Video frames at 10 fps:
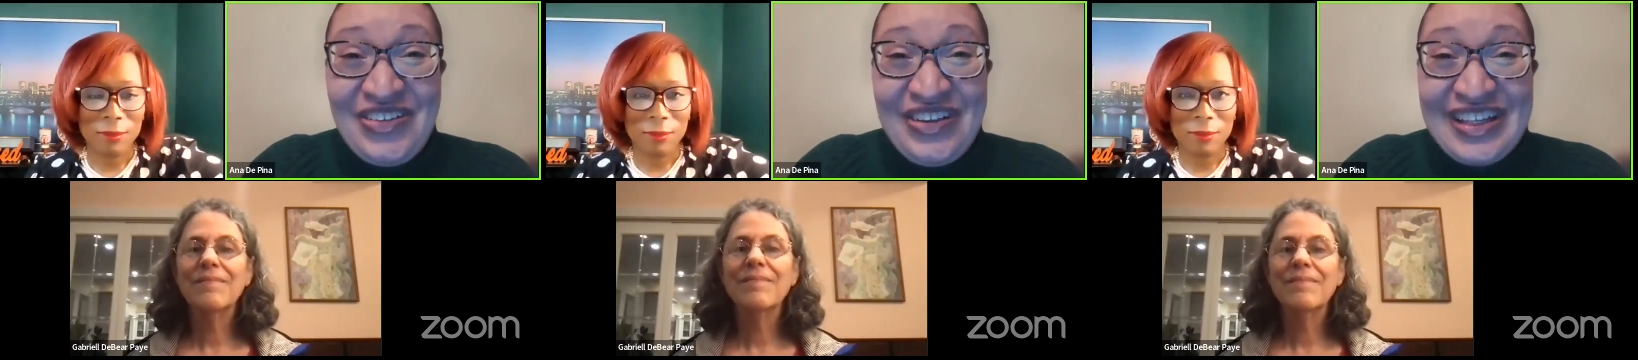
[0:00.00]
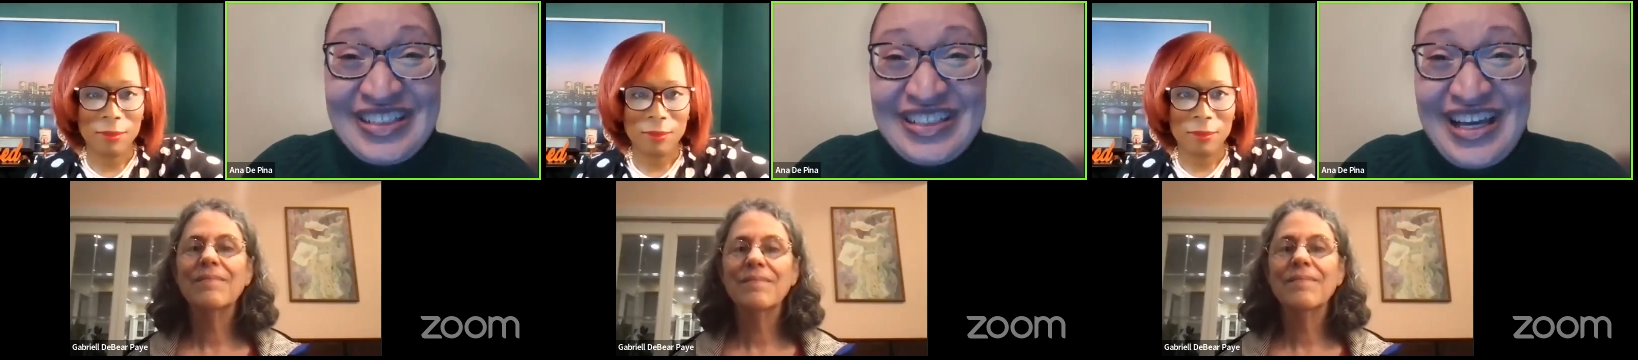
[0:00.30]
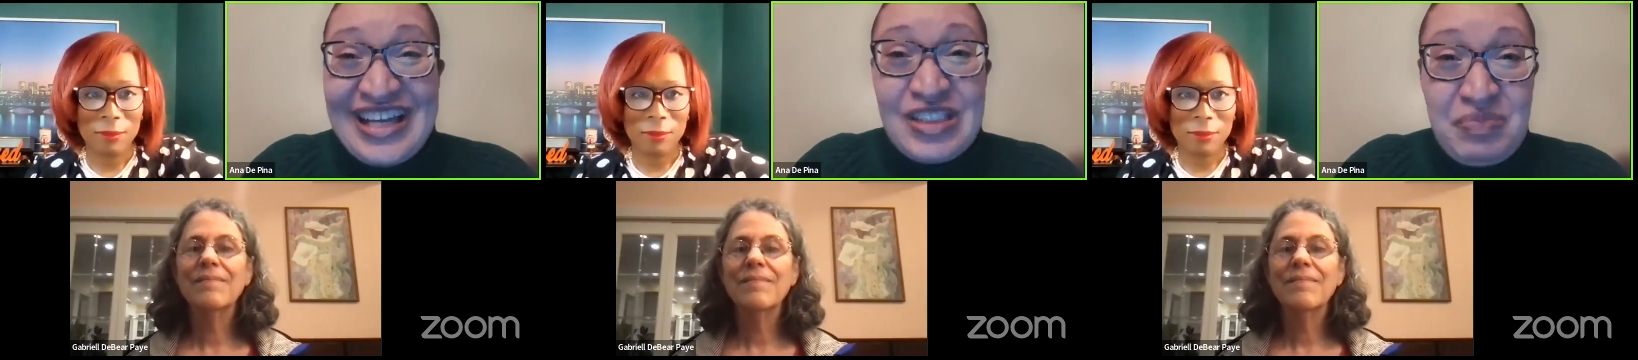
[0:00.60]
Speaker 1: you know
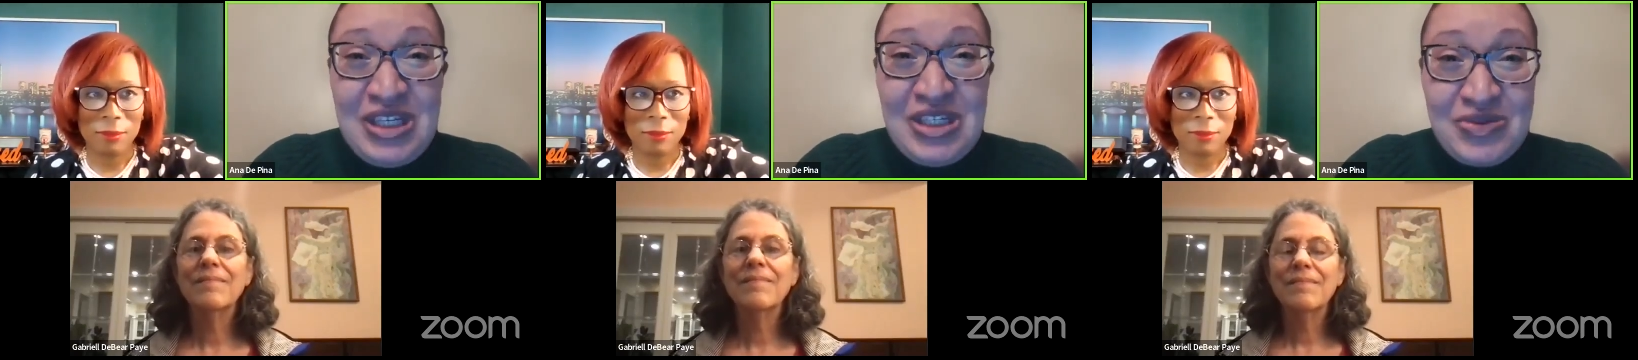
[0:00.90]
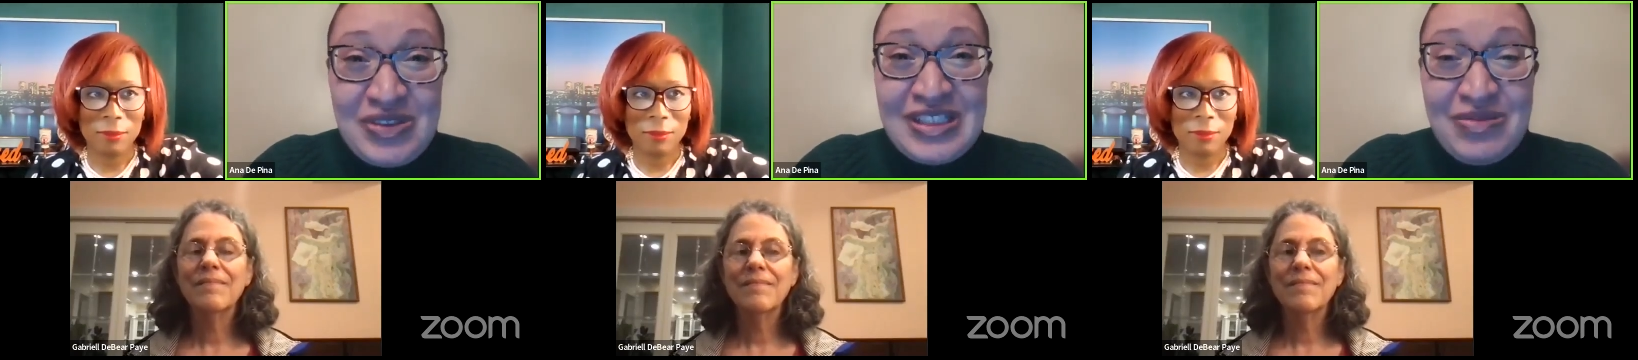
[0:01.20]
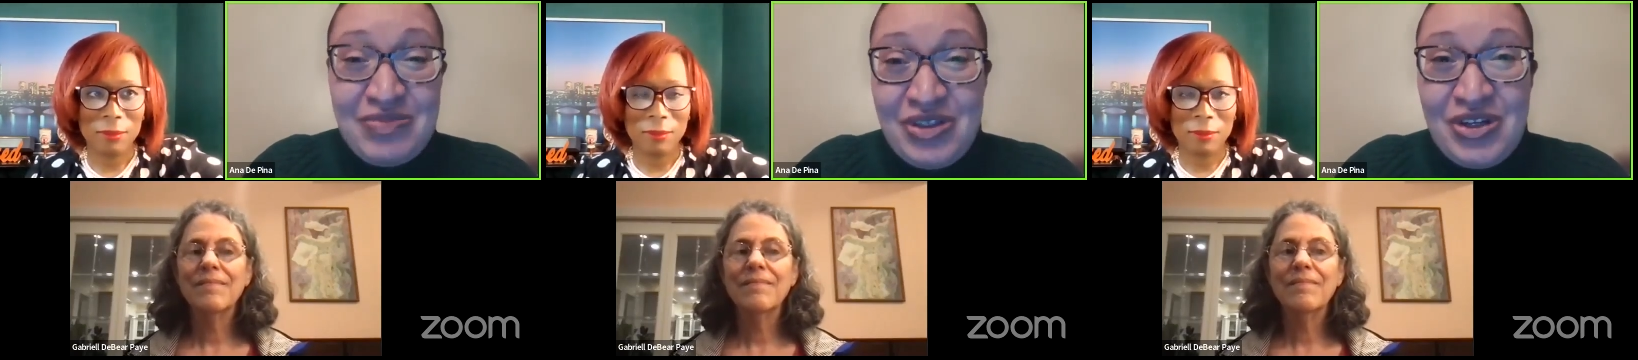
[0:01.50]
his last
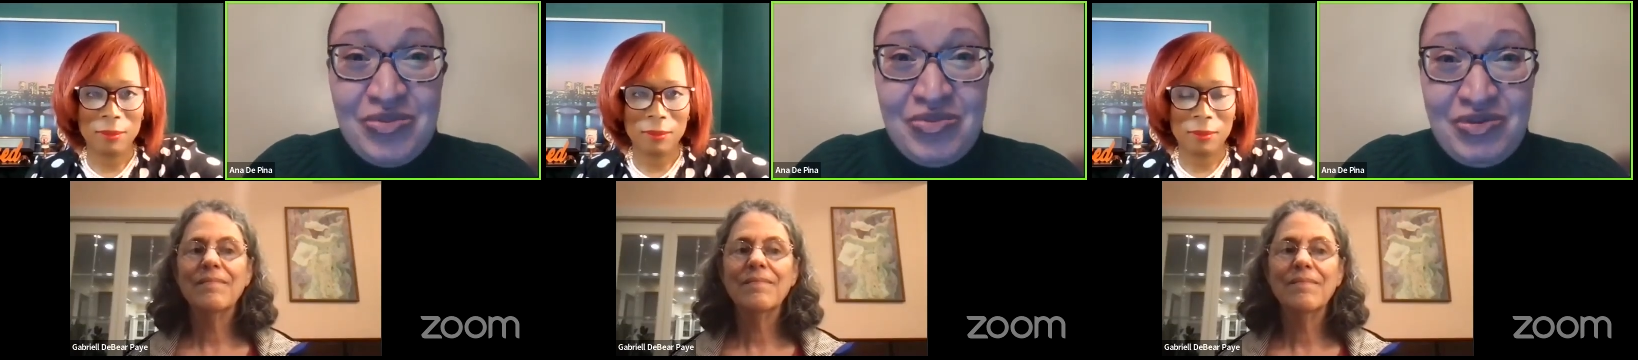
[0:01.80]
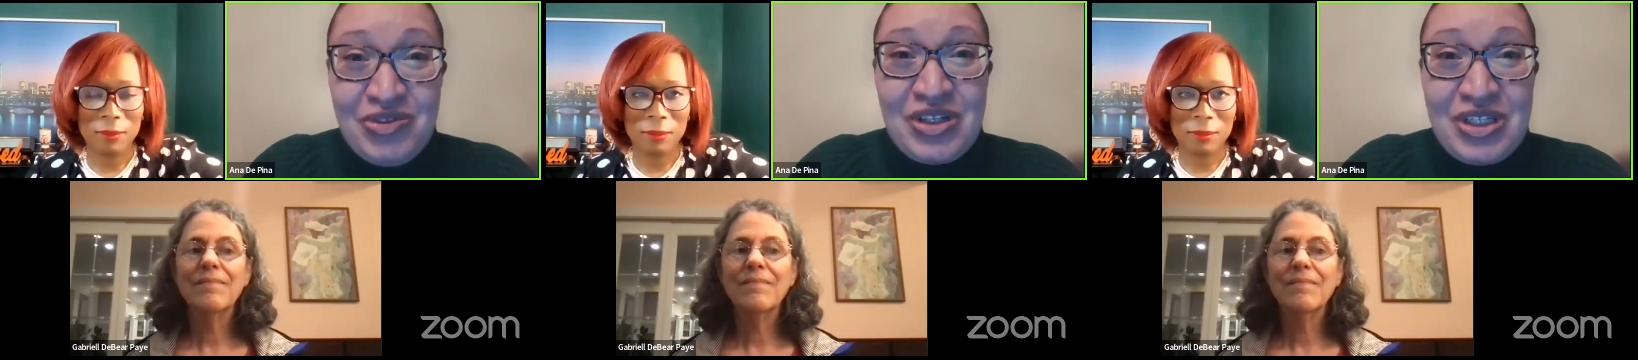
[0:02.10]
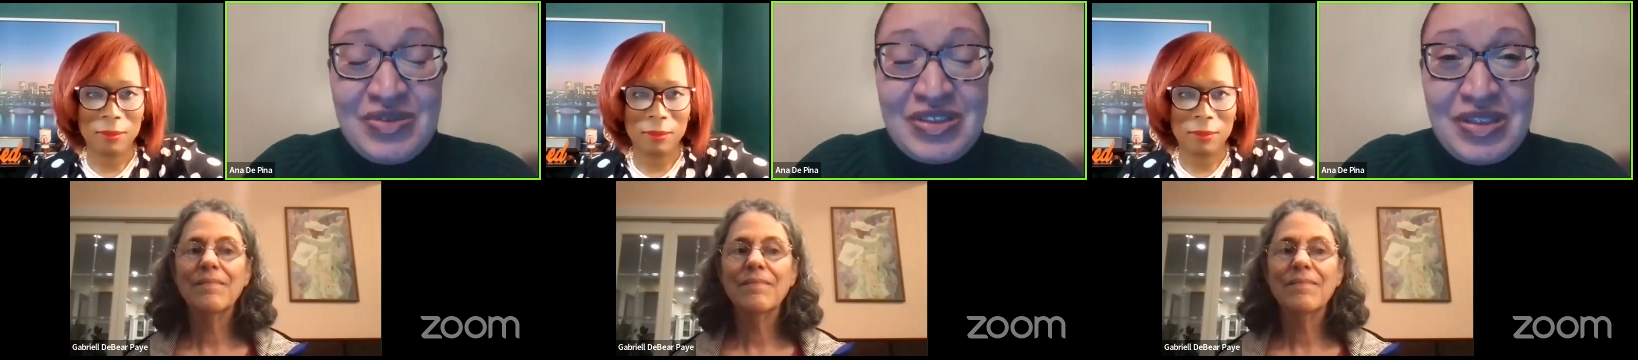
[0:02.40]
speech was you
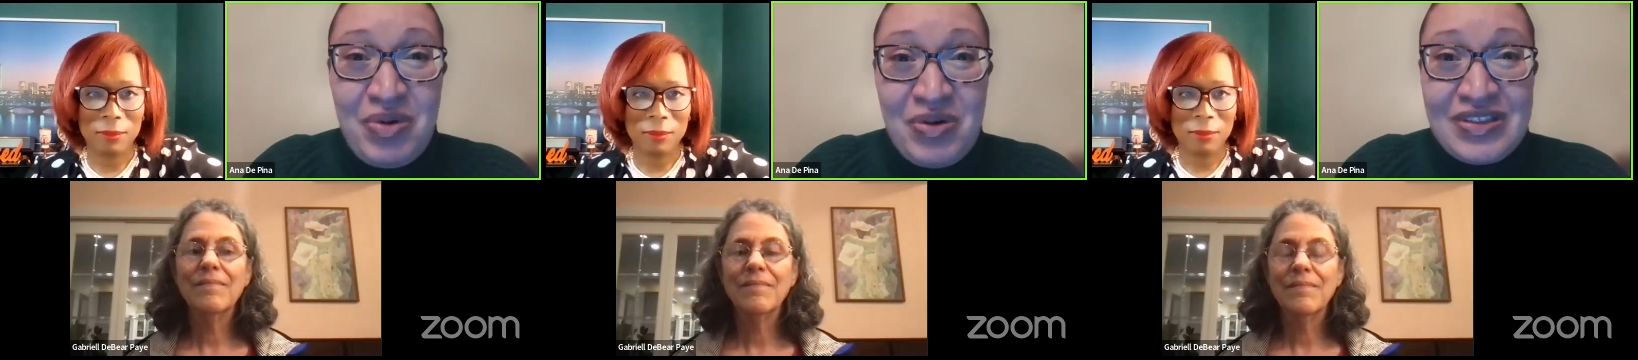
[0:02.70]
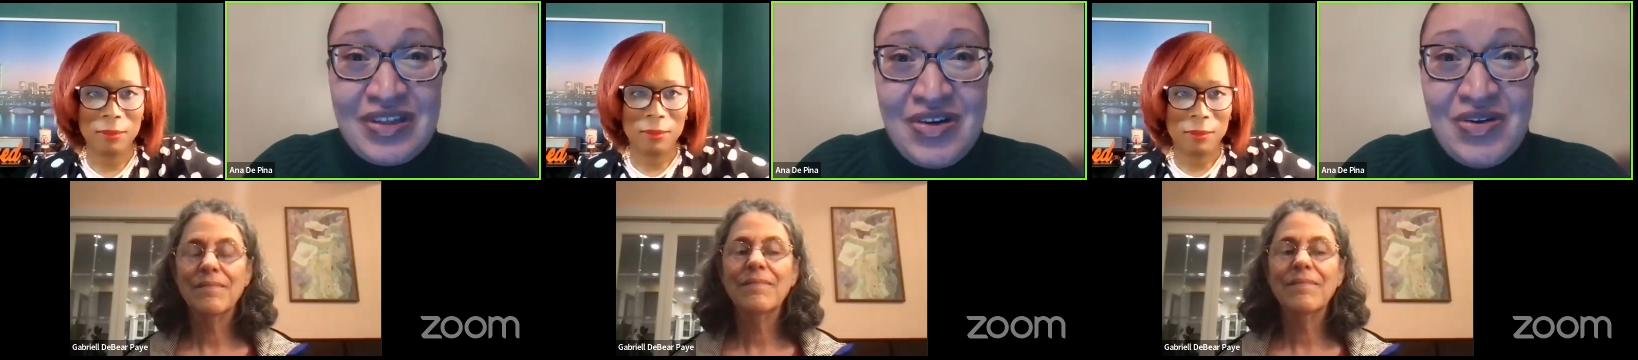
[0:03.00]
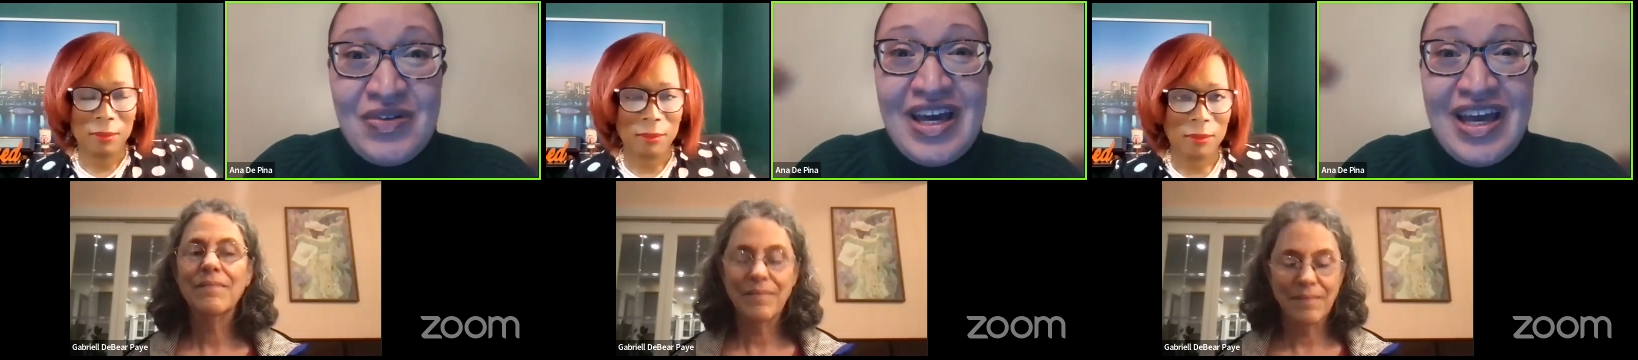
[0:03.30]
know before he was
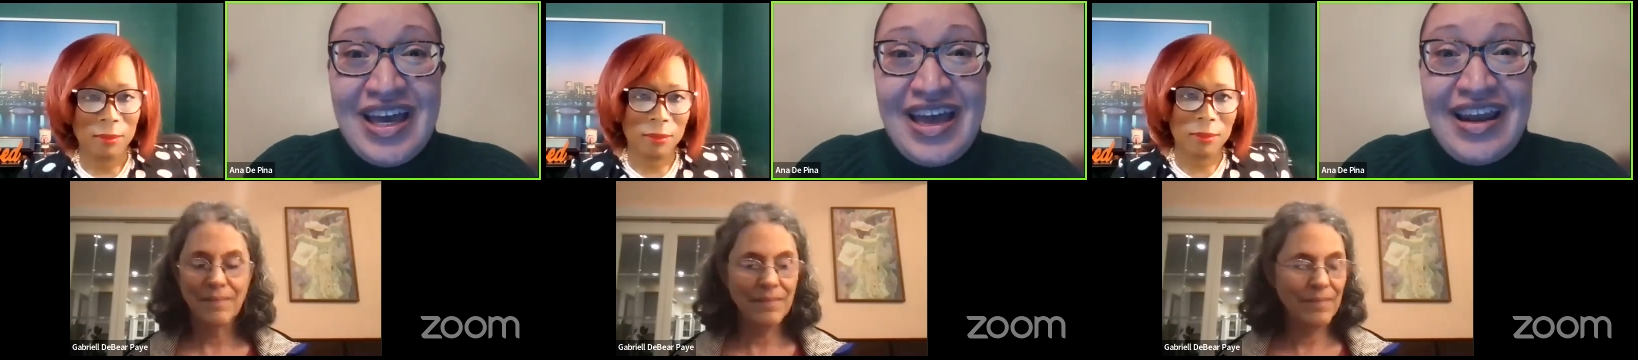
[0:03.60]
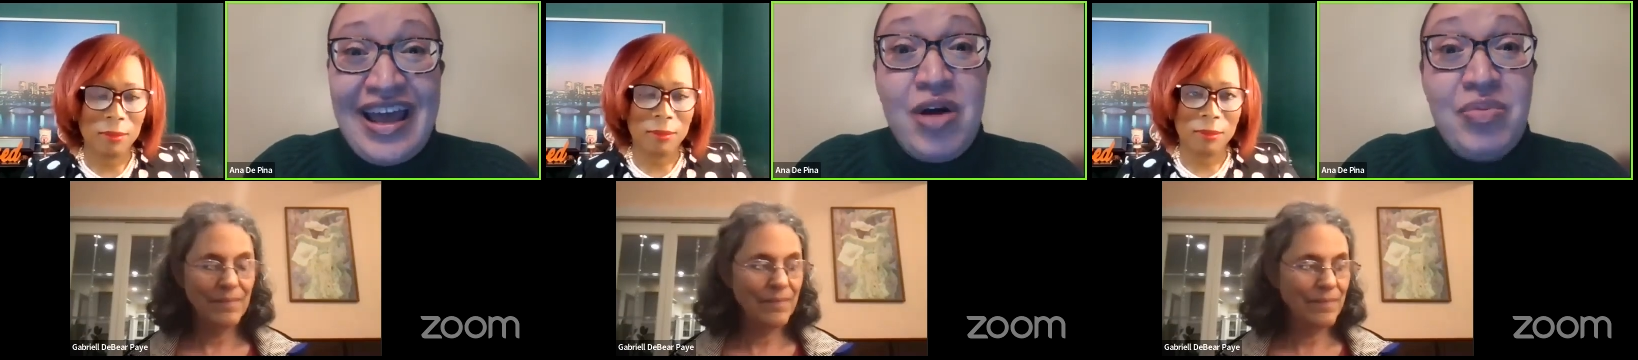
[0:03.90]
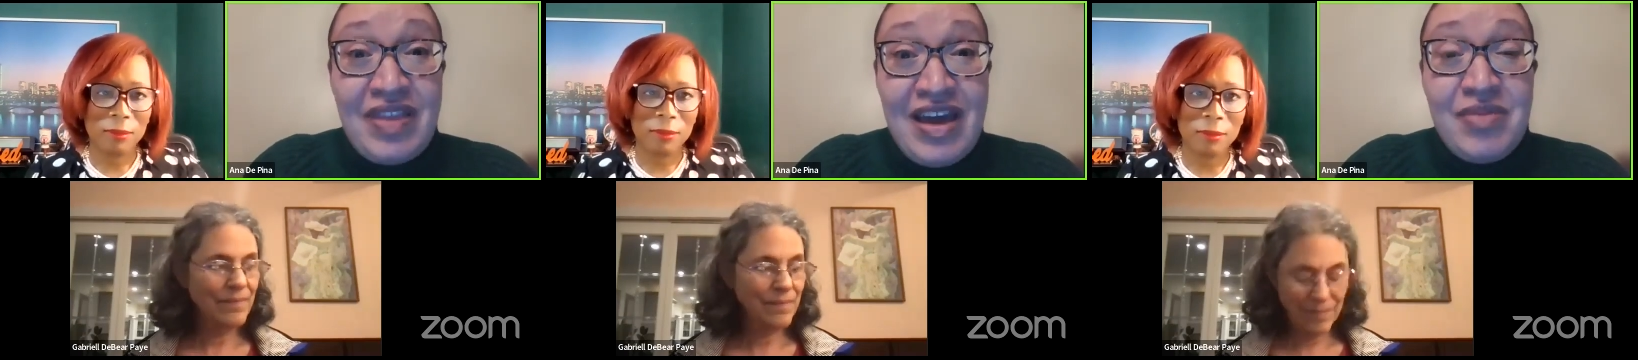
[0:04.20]
supposed to go
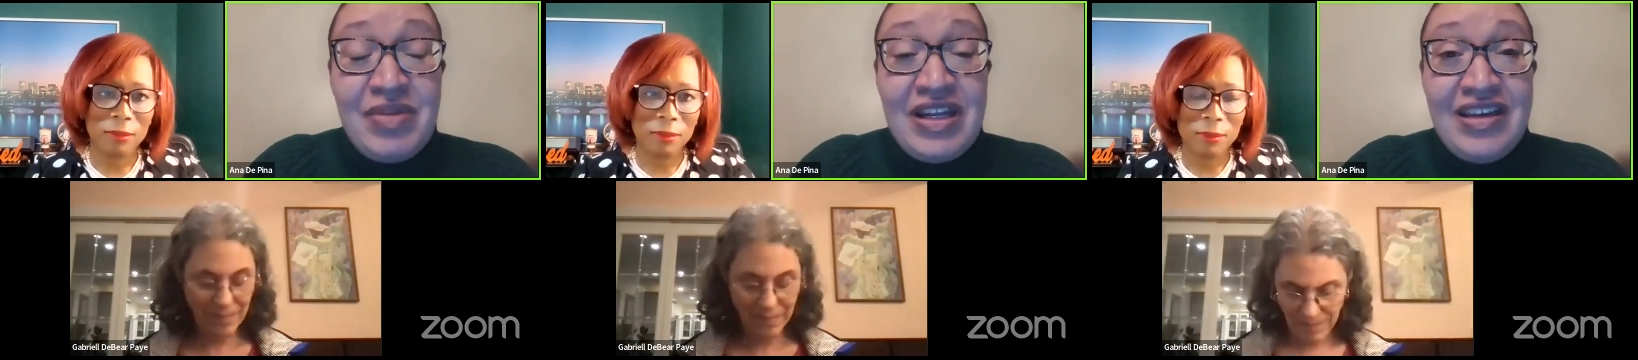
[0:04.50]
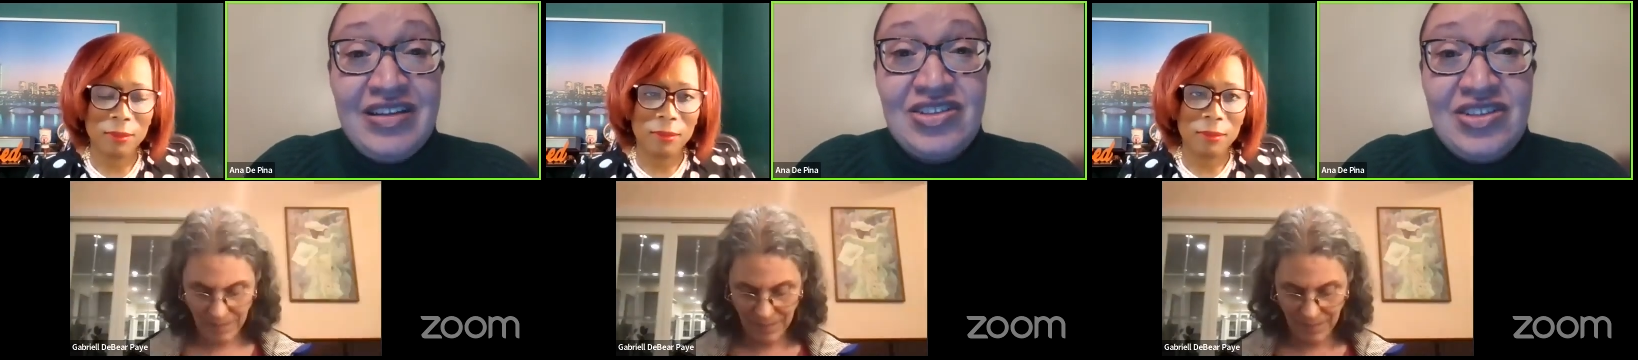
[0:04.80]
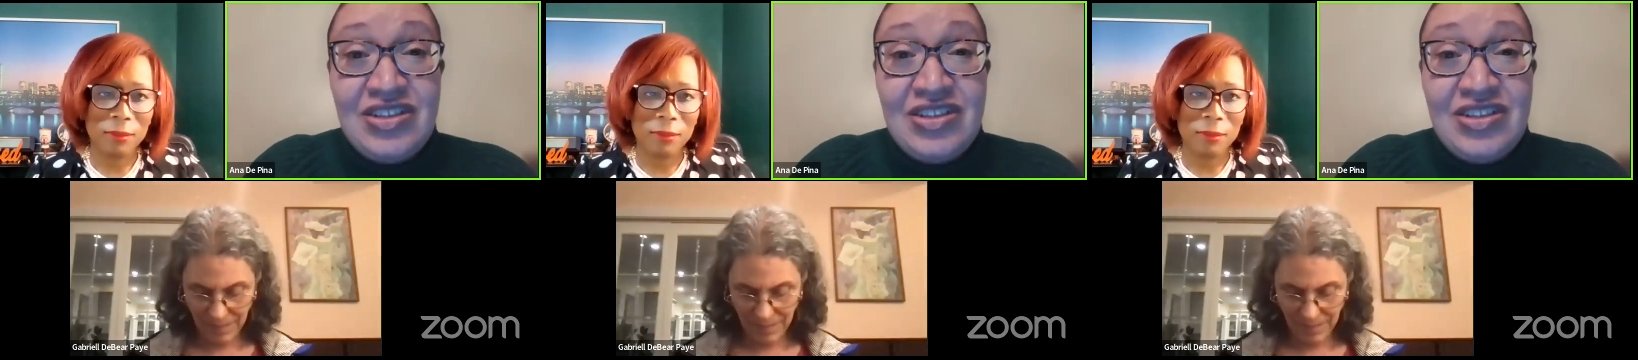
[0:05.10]
and help them